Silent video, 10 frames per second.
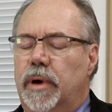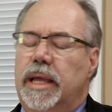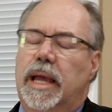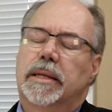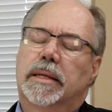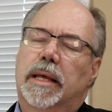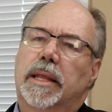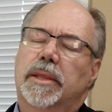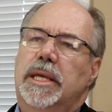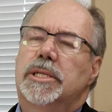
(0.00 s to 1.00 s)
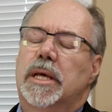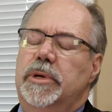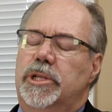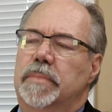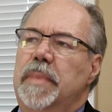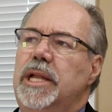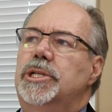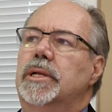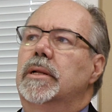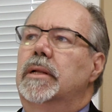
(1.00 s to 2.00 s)
right and and these we should
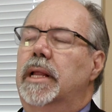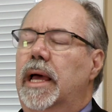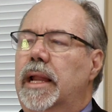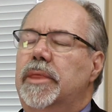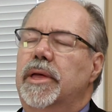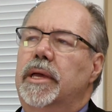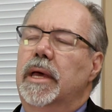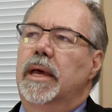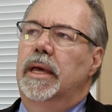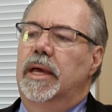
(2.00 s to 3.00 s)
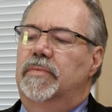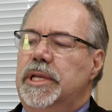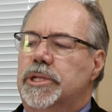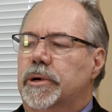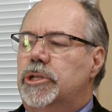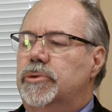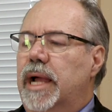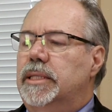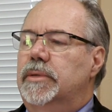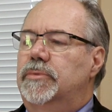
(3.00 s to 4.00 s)
mention and, and i think if these are
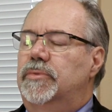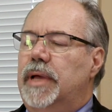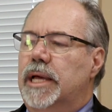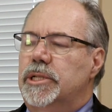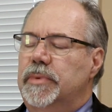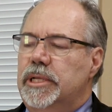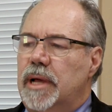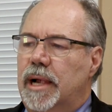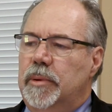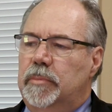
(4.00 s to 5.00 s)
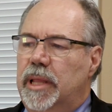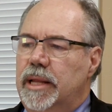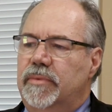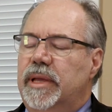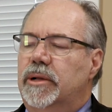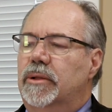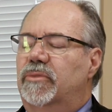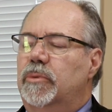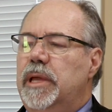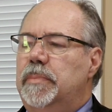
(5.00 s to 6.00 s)
attractive as a retirement planning vehicle
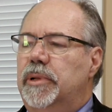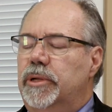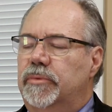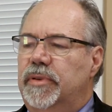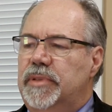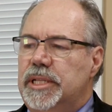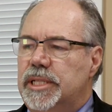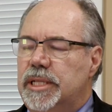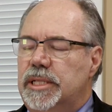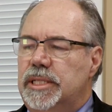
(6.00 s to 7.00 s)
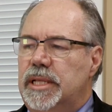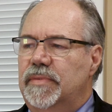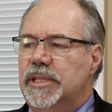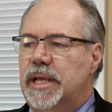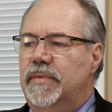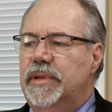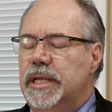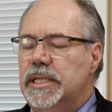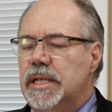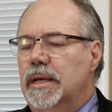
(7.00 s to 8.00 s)
for people in their 50s 60s even
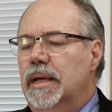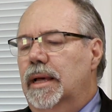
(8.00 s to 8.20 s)
70s